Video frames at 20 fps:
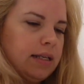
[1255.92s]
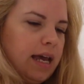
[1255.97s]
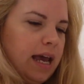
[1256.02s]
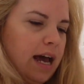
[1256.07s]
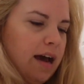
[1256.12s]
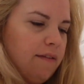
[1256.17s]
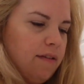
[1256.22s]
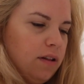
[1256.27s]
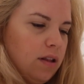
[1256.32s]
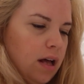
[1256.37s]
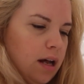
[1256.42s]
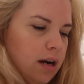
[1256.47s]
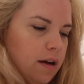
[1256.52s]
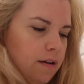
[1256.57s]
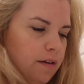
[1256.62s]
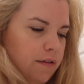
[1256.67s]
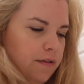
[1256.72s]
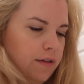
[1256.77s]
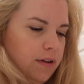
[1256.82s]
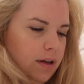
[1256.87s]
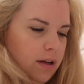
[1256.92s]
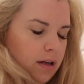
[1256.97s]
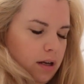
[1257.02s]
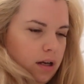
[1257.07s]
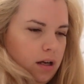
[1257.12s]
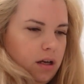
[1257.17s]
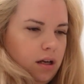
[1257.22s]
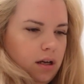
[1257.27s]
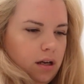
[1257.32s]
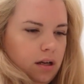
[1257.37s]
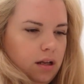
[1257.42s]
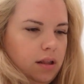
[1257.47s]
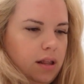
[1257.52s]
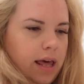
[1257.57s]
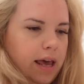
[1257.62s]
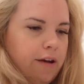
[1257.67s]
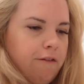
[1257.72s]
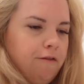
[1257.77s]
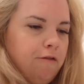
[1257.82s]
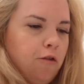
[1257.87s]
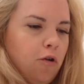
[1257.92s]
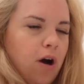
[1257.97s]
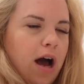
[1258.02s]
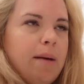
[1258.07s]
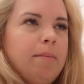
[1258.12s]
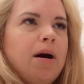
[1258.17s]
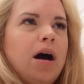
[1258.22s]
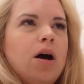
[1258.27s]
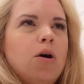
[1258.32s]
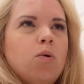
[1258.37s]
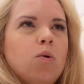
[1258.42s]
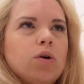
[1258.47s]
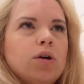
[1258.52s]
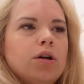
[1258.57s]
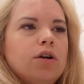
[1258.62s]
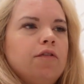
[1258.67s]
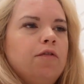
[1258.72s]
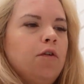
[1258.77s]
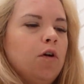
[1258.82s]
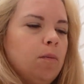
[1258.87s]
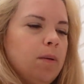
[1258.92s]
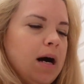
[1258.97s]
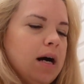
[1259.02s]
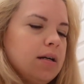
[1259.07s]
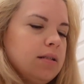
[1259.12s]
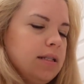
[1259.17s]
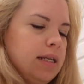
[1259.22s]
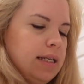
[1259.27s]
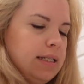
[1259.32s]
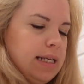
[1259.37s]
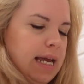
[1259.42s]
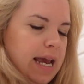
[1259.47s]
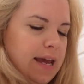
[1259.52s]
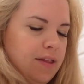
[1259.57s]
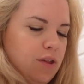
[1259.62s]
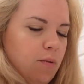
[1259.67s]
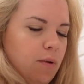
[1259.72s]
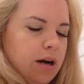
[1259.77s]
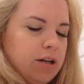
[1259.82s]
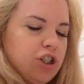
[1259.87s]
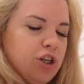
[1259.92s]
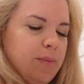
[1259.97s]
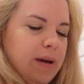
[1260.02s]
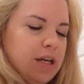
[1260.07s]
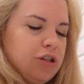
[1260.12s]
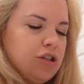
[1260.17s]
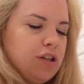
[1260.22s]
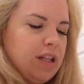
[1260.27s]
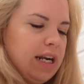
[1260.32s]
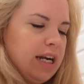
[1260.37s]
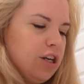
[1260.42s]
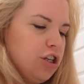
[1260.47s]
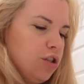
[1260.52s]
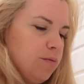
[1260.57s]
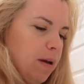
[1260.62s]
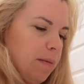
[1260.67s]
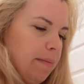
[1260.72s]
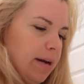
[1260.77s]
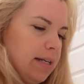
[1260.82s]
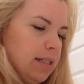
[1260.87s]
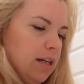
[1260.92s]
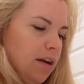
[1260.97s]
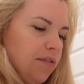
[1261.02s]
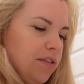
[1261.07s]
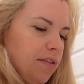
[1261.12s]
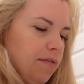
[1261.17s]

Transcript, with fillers: I have a lot of, like, I order full boxes and the washi page, and then I just make myself